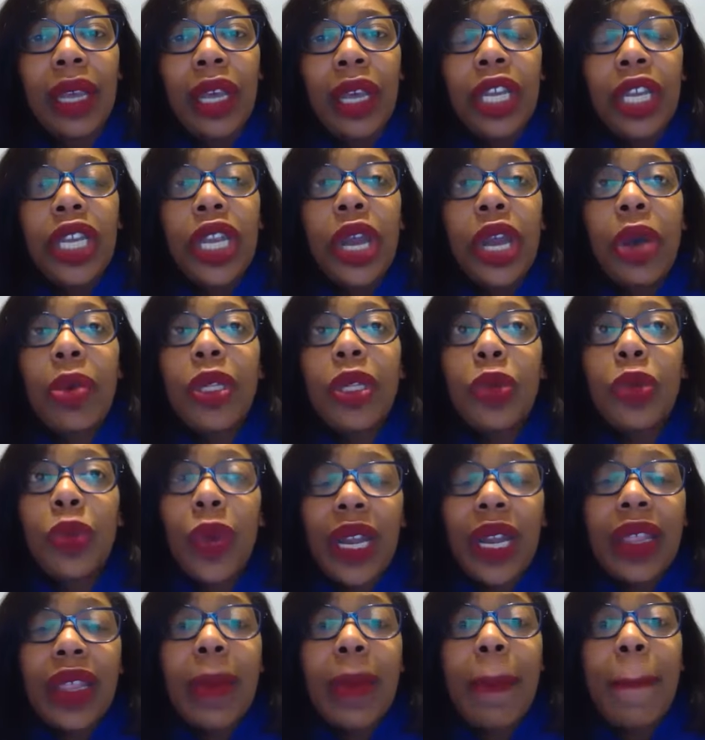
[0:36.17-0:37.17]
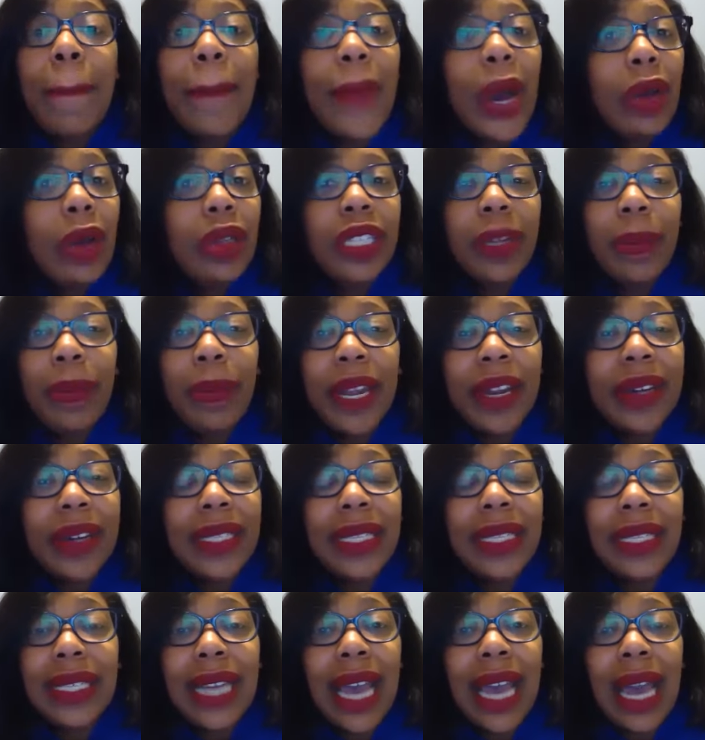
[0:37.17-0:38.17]
It was one of the most
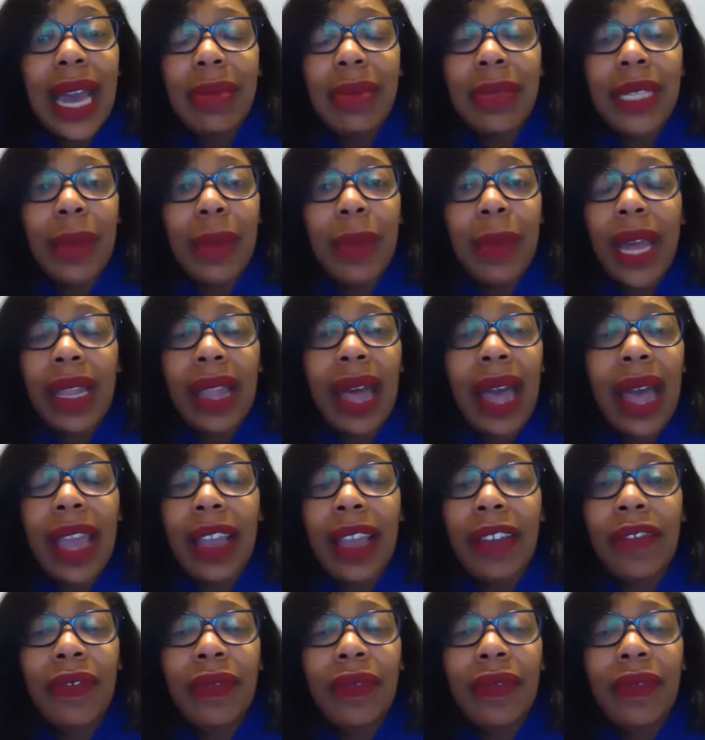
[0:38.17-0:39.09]
embarrassing times in my life.